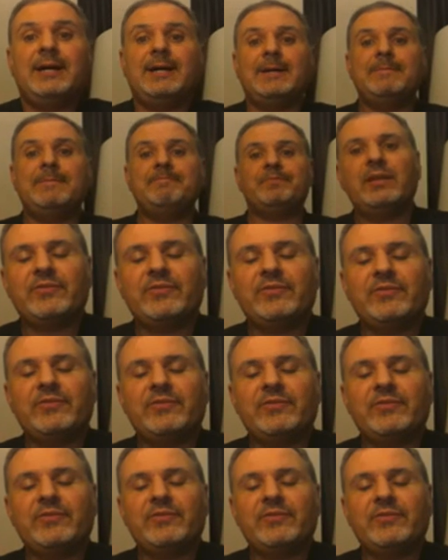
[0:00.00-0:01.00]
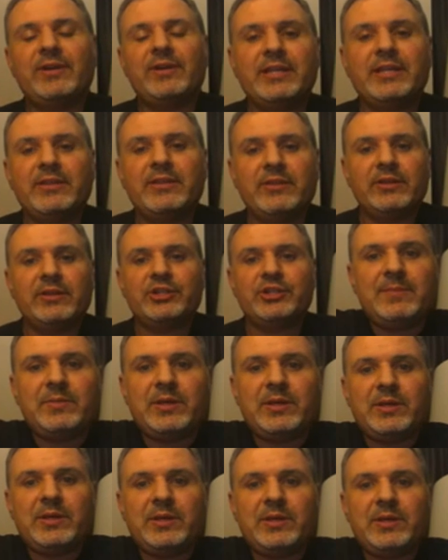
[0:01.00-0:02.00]
Um, it's funny the
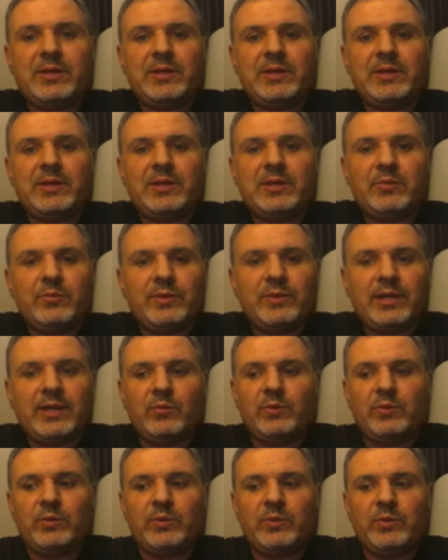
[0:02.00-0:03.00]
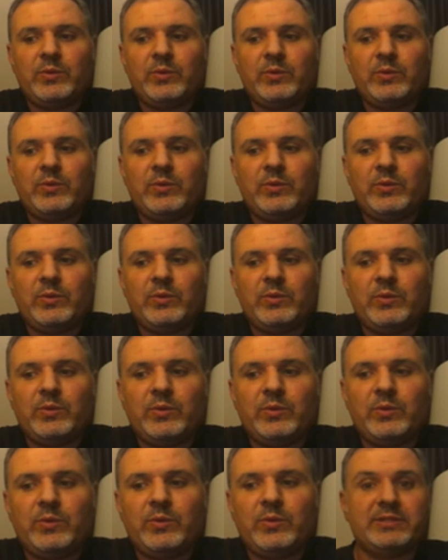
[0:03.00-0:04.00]
cheating game that that we did at a
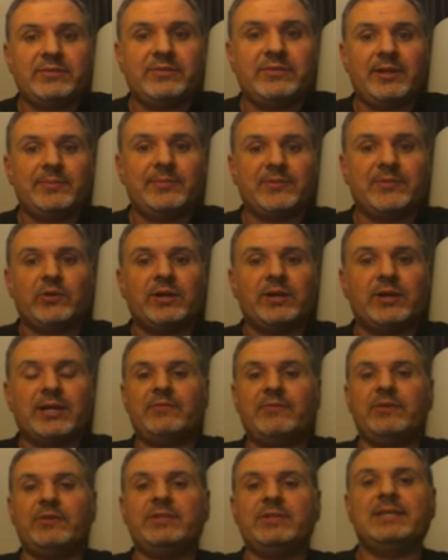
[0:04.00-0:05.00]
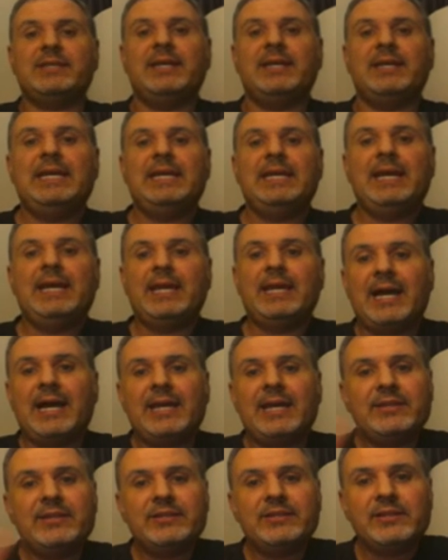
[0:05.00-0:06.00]
conference. It was developed for a conference, and
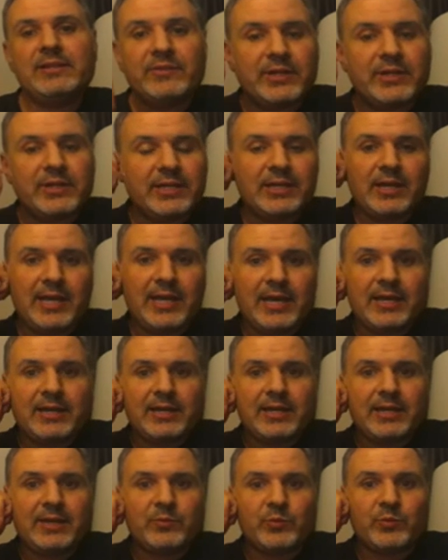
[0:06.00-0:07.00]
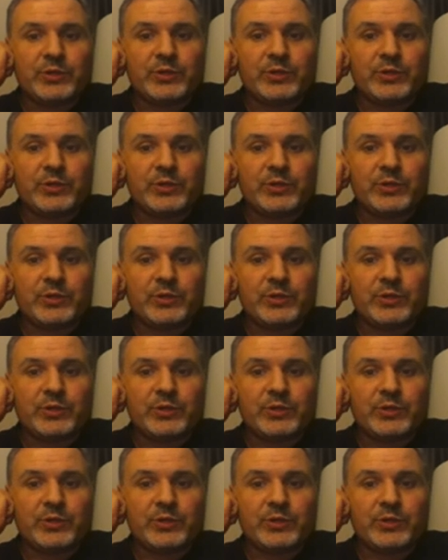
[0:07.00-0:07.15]
I then delivered it at a